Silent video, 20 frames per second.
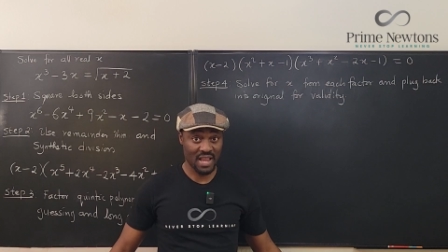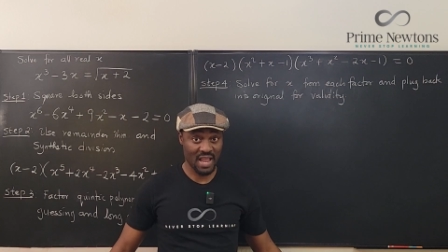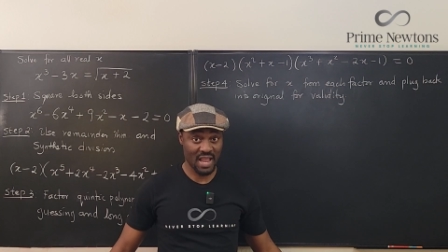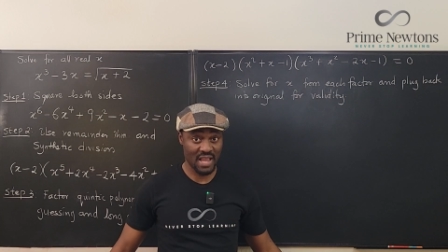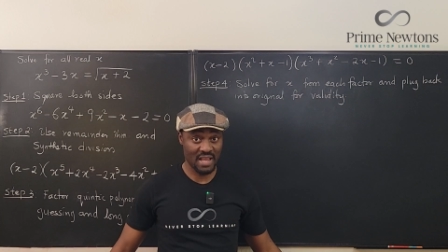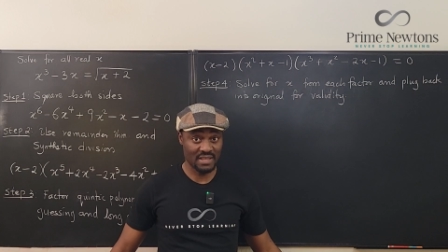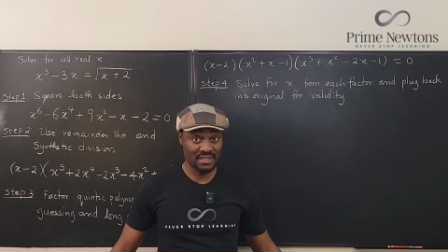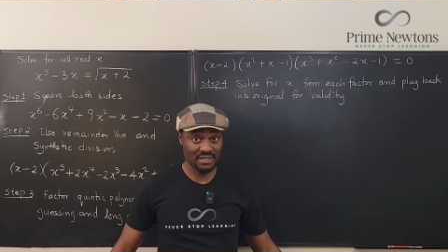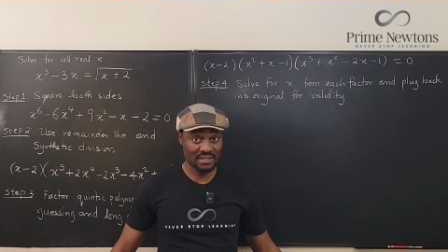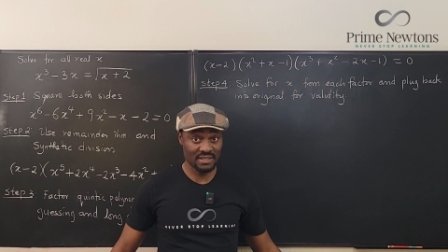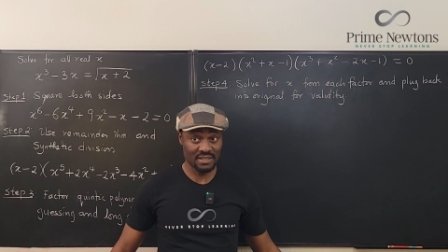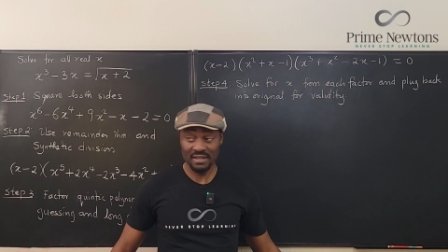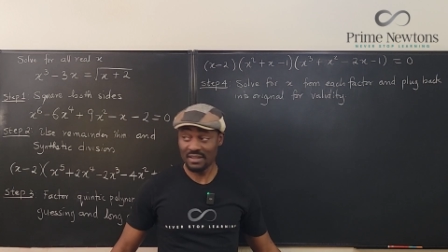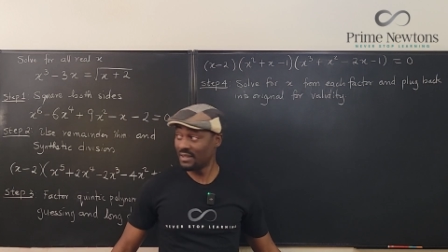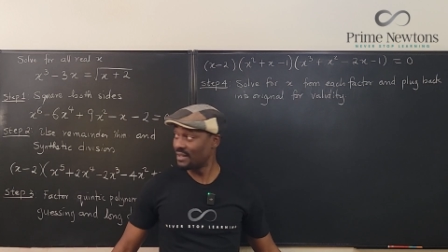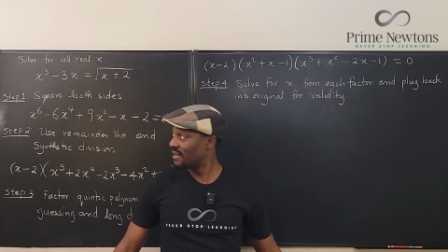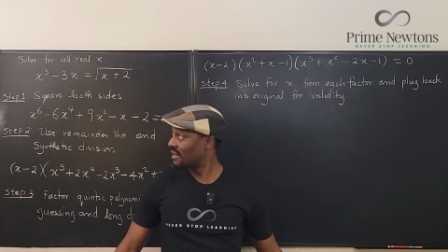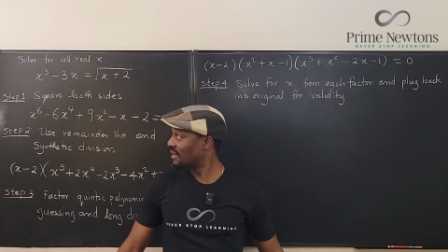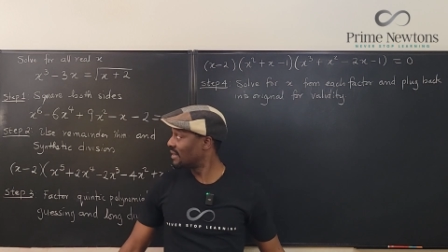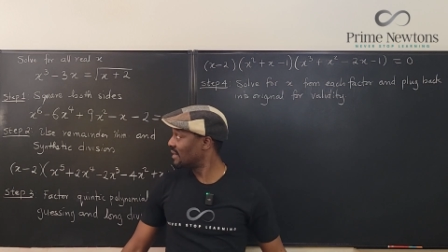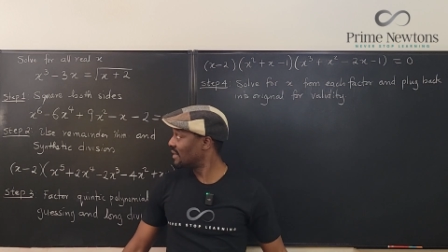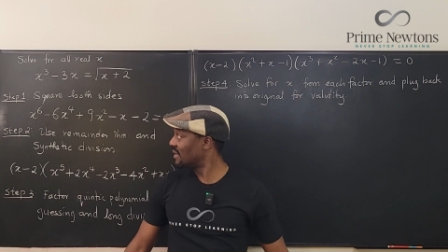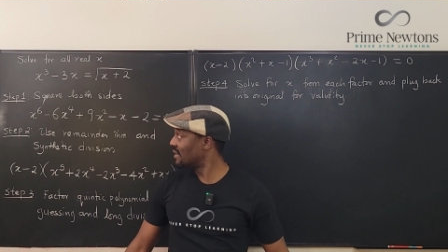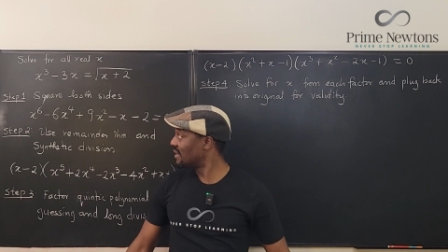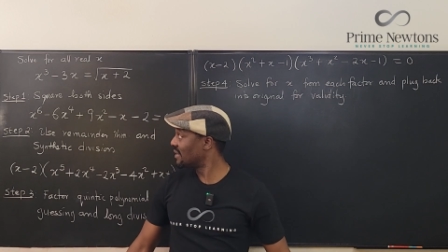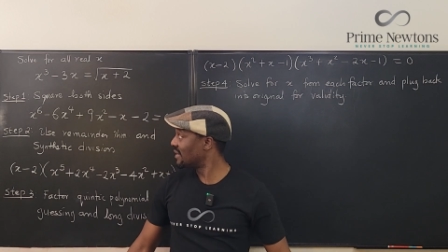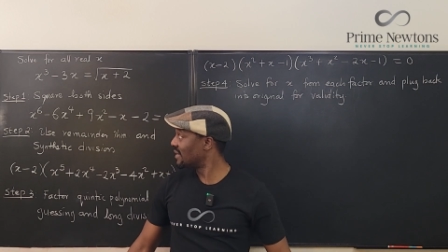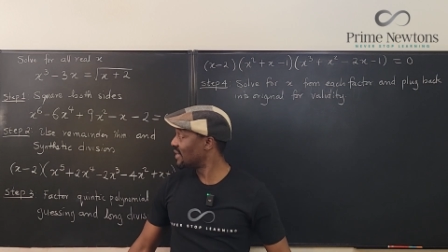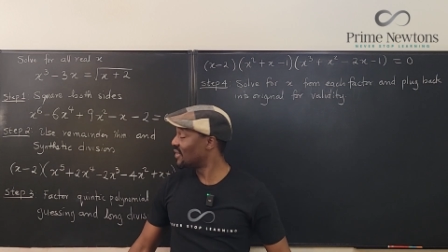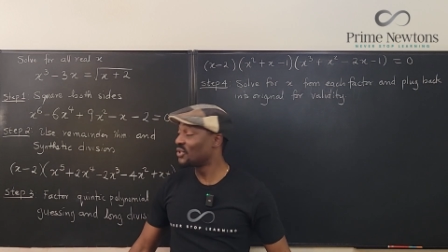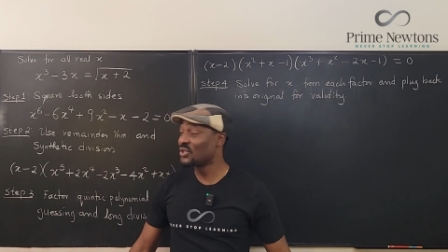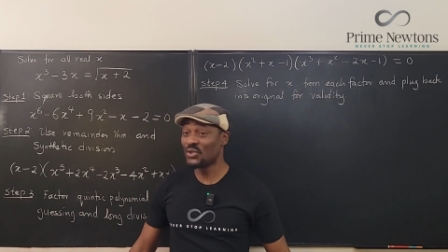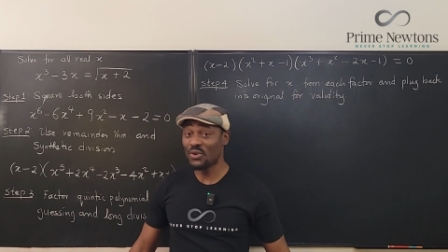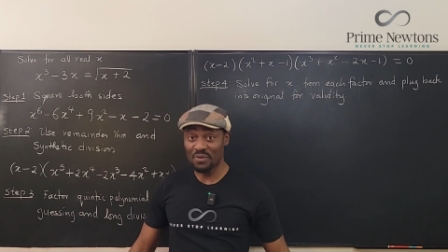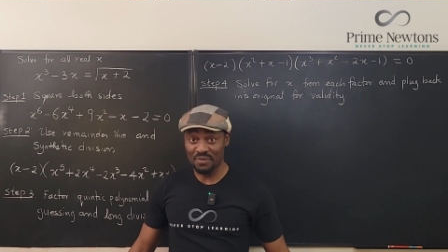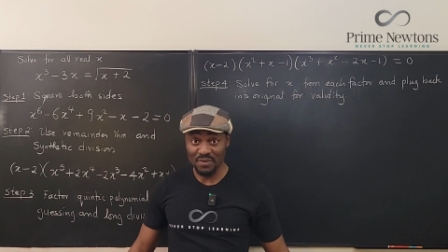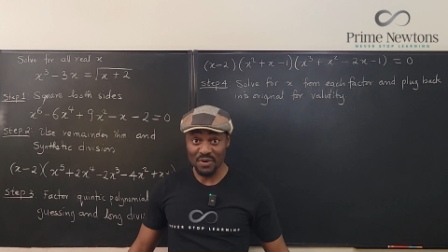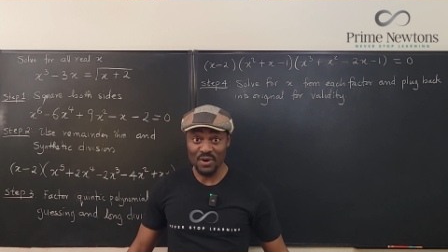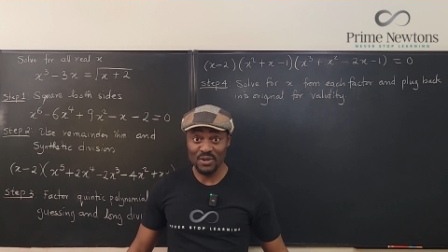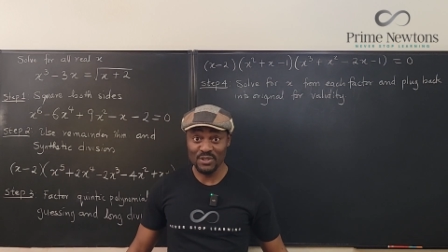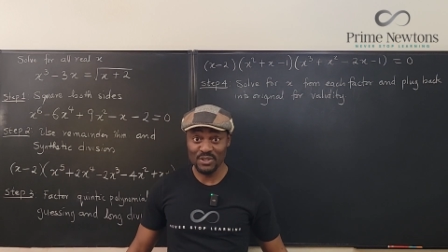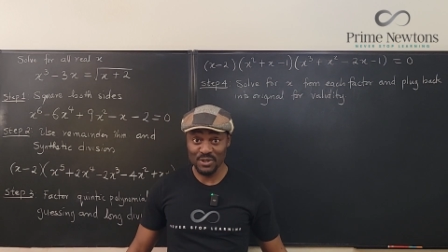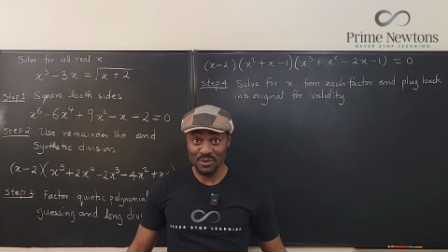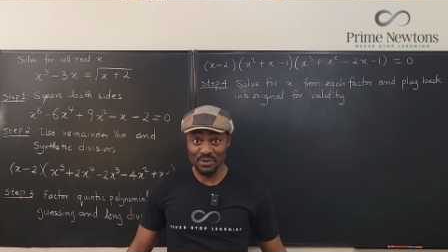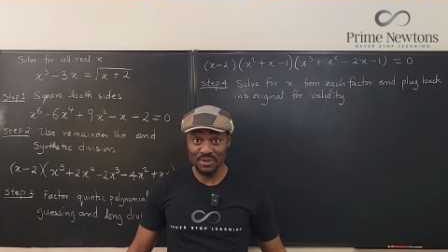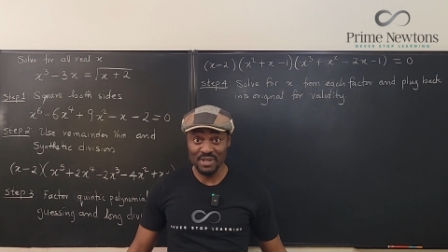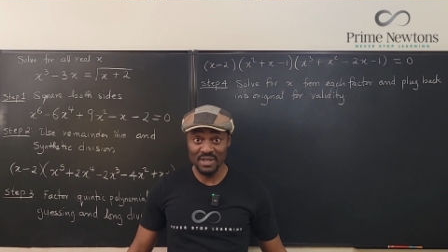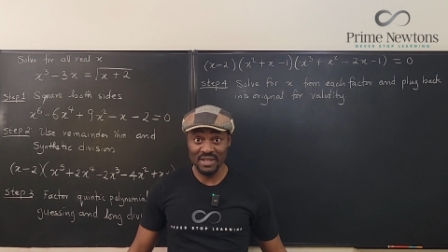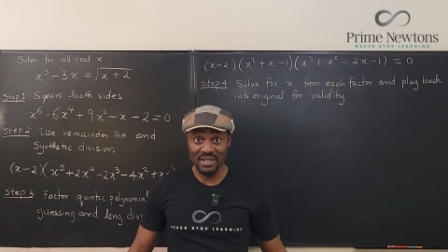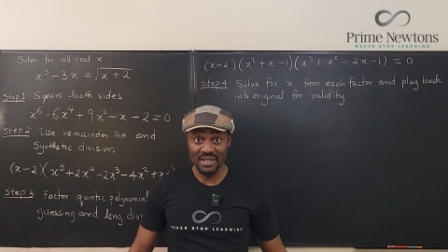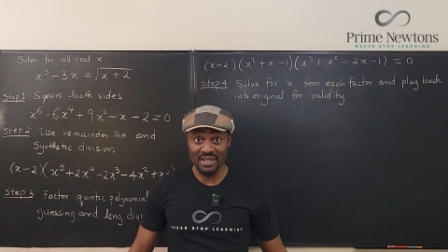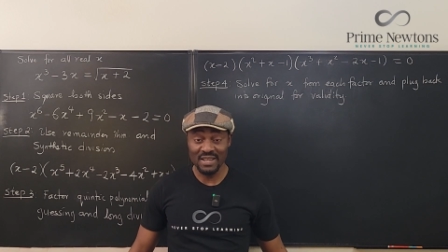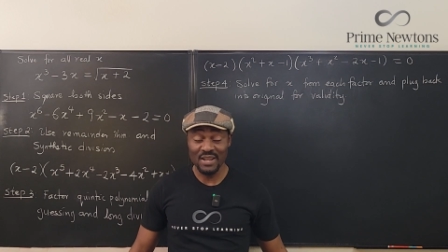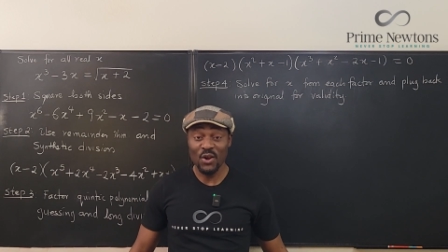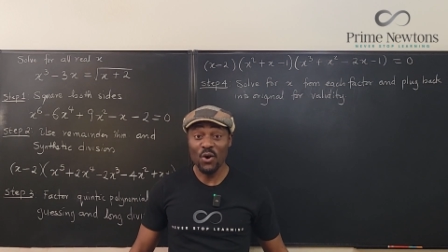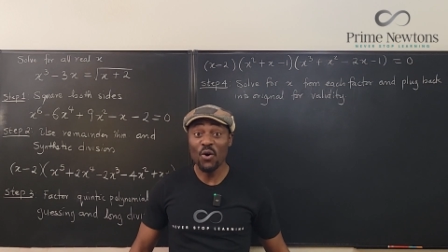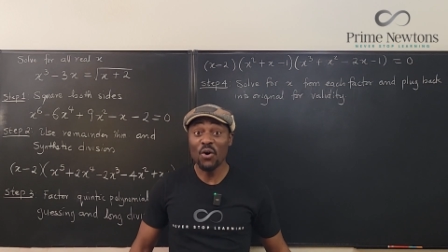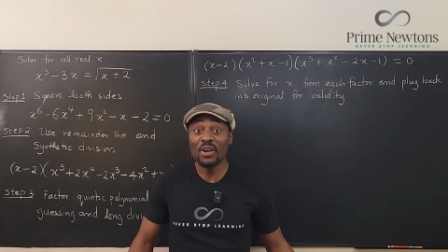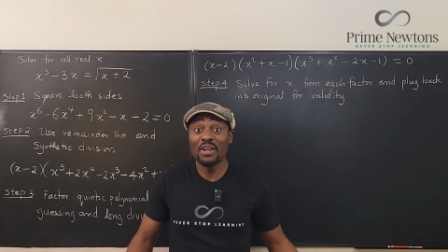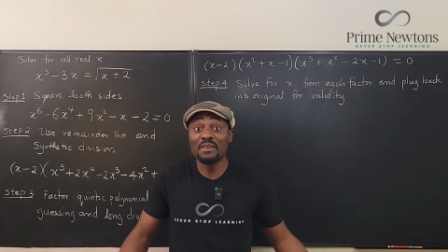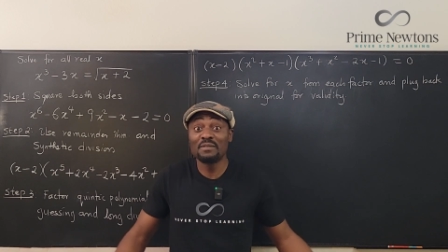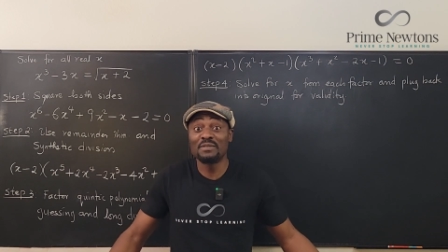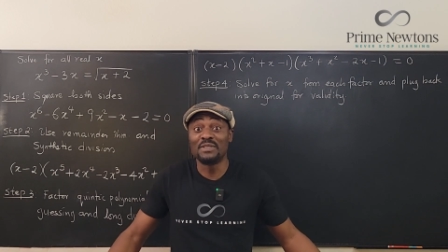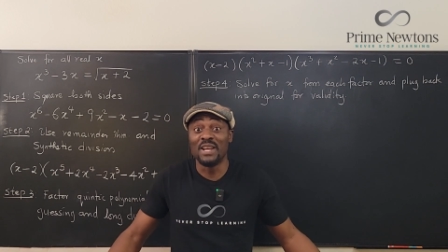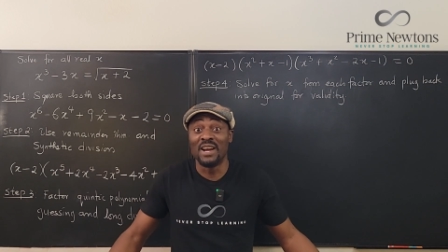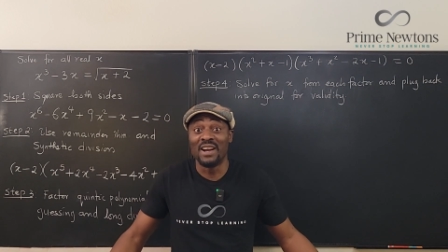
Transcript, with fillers: and so far so good. All I've